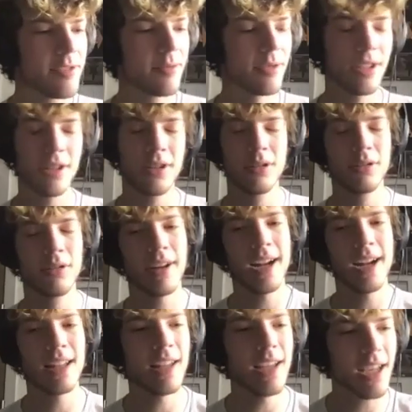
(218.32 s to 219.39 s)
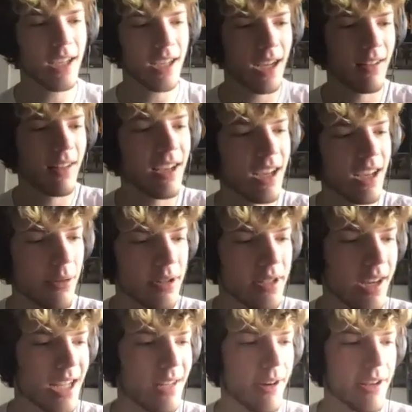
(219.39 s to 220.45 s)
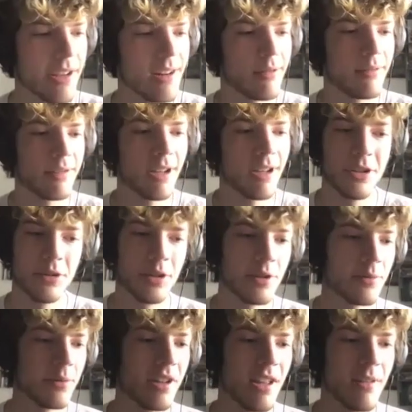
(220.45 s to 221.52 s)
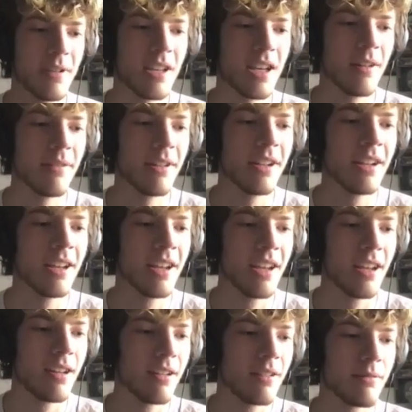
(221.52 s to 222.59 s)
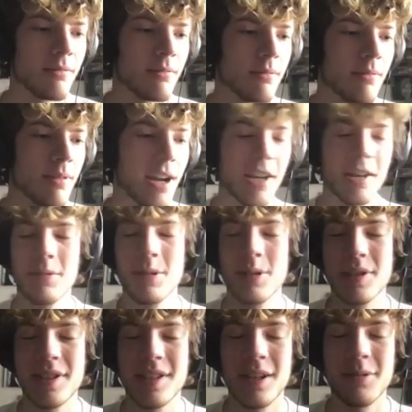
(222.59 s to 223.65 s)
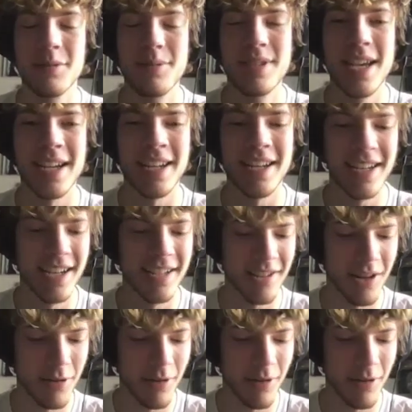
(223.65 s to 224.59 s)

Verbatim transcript: really cool. And I like I like how you were talking about, you know, countries really becoming rock and roll's, you know, second cousin or